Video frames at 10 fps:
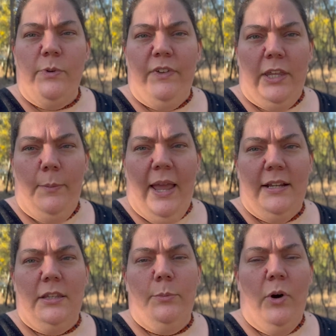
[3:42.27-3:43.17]
We've
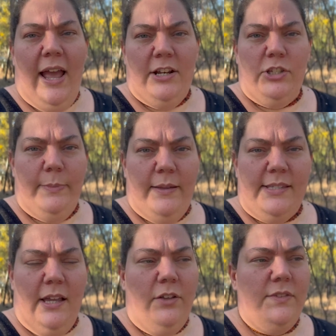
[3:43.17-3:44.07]
incubated them or hatched them
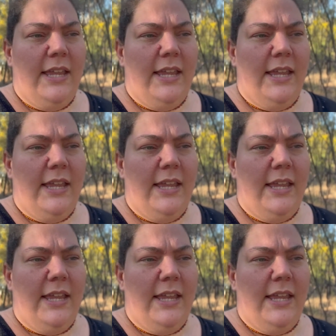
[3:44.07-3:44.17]
ourselves,